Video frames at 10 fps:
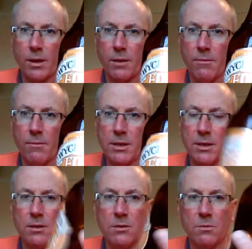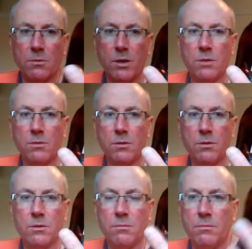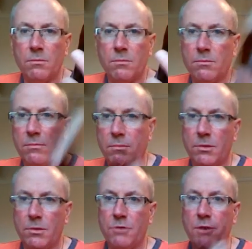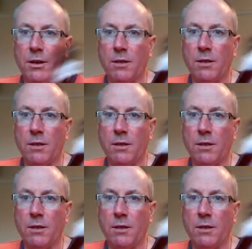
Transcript: investing in some Wychwoods to drink,